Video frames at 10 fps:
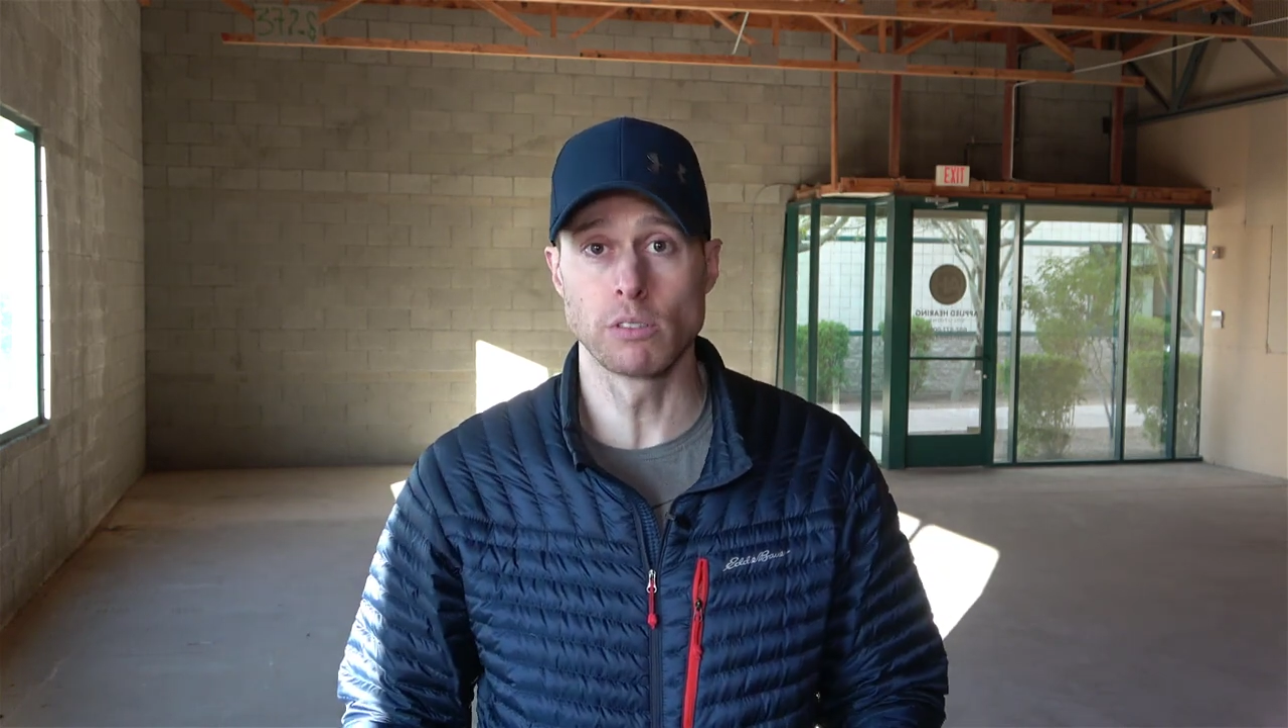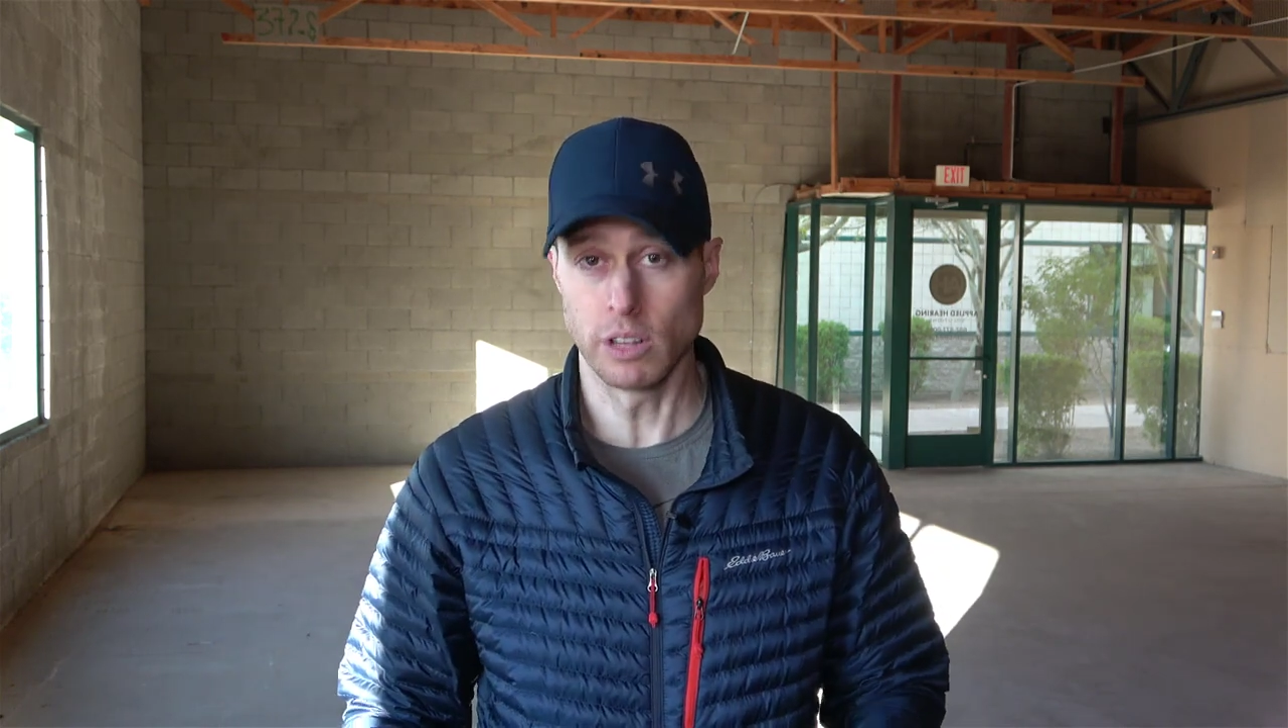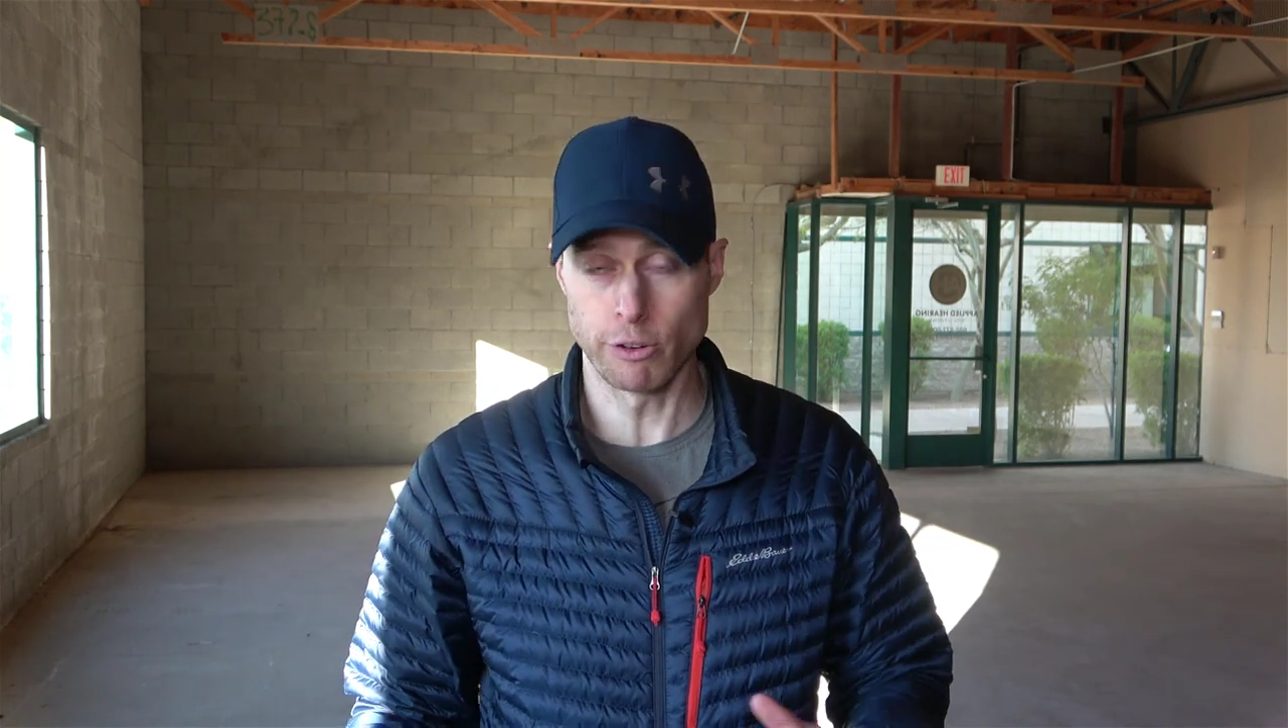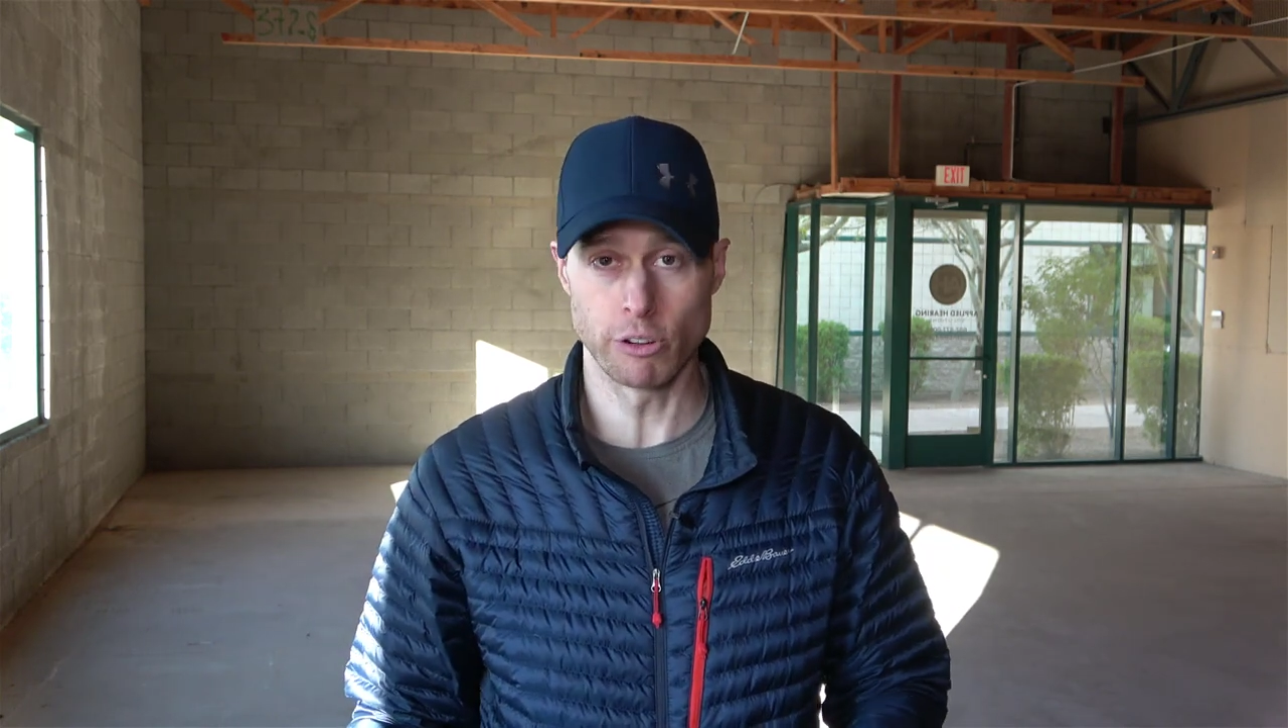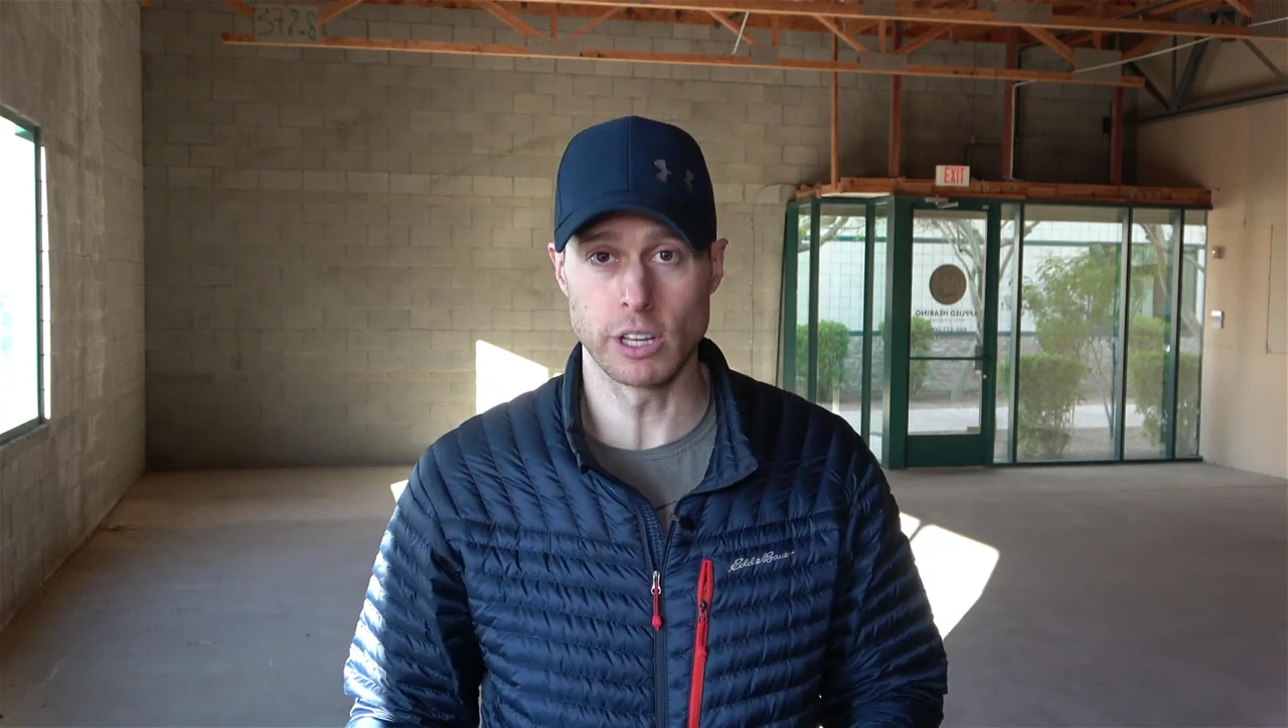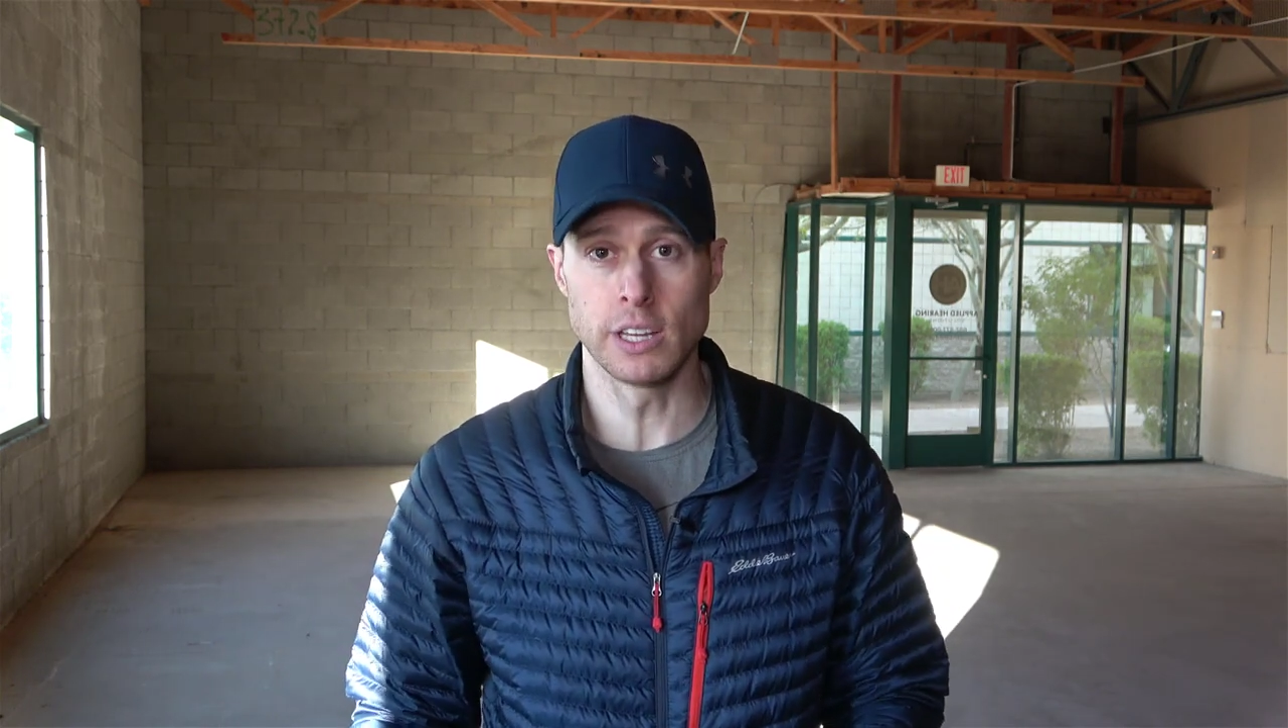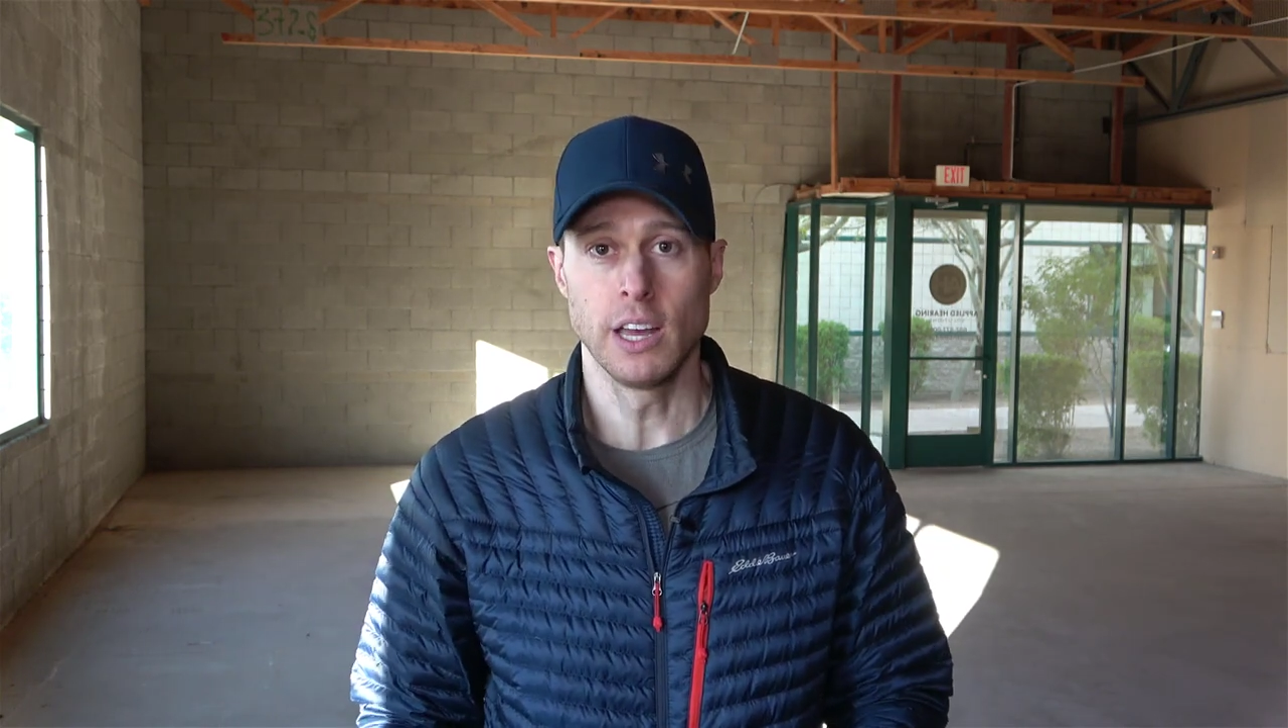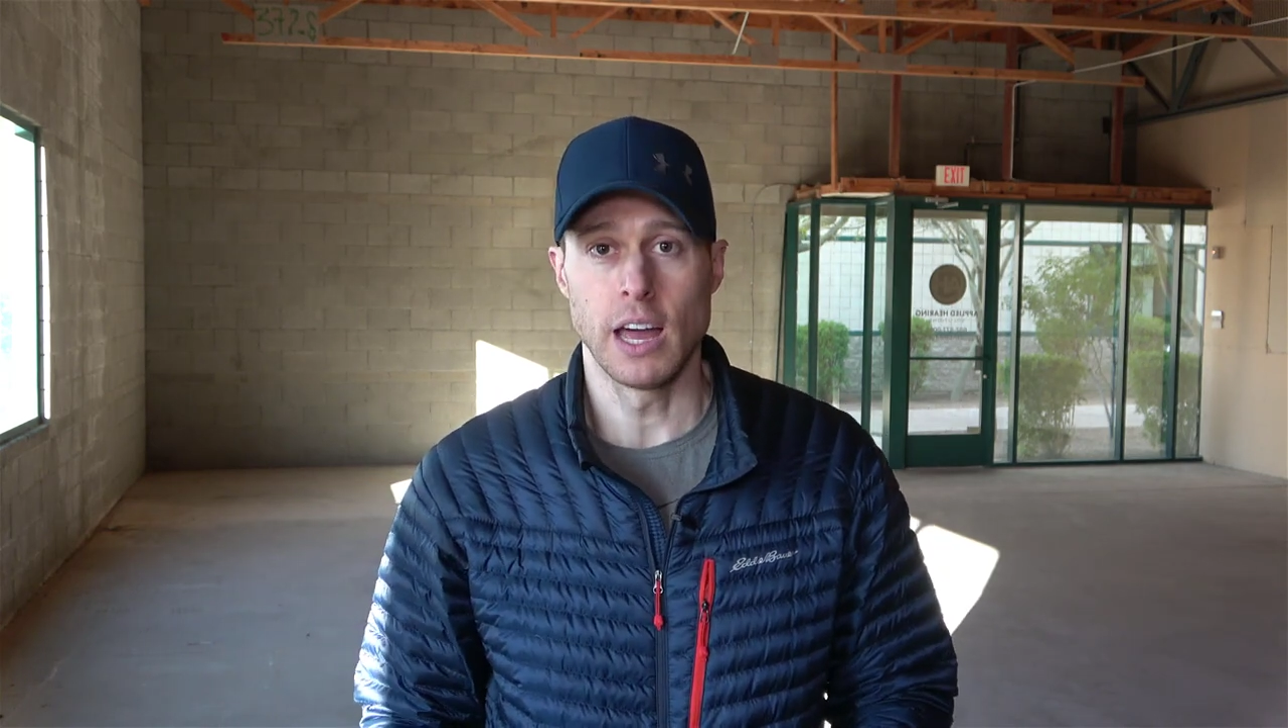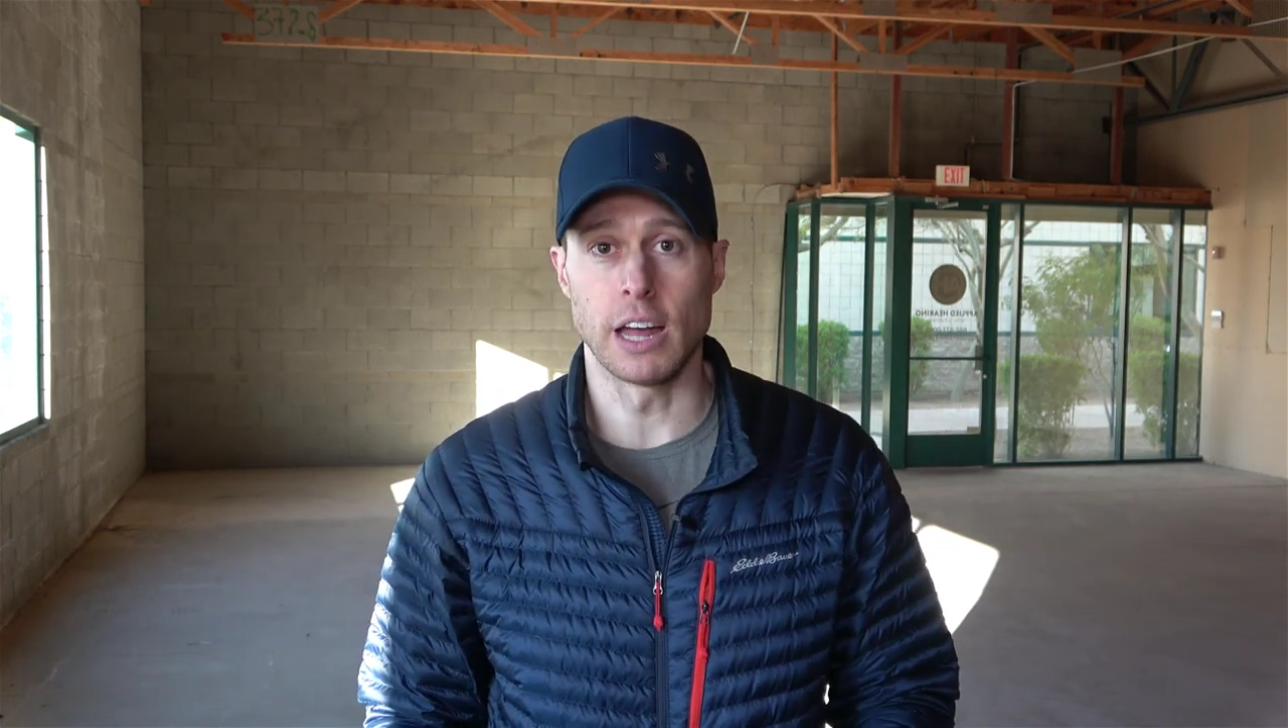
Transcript: literally,